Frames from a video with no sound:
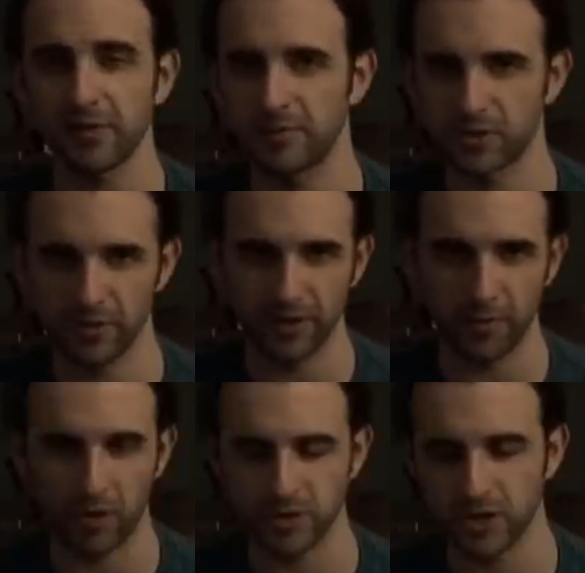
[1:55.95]
show that I
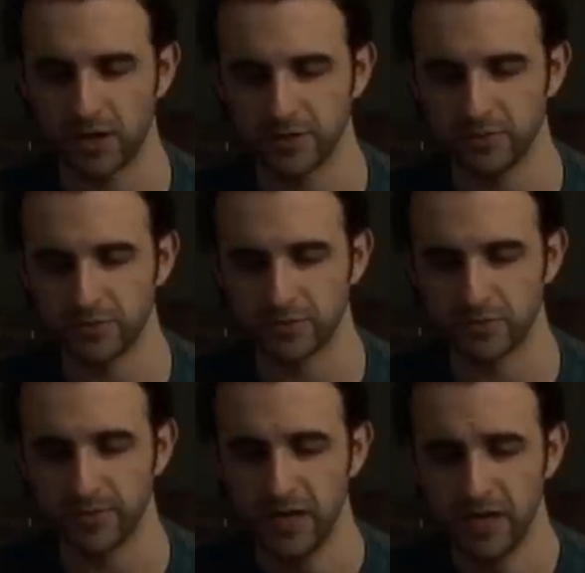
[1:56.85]
watch on
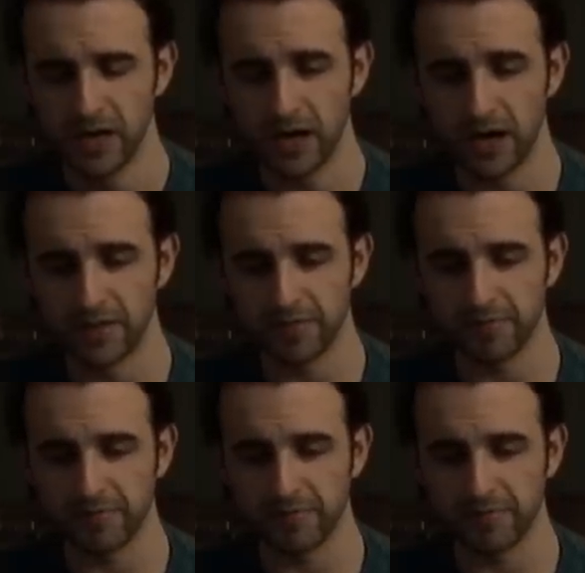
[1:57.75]
YouTube. This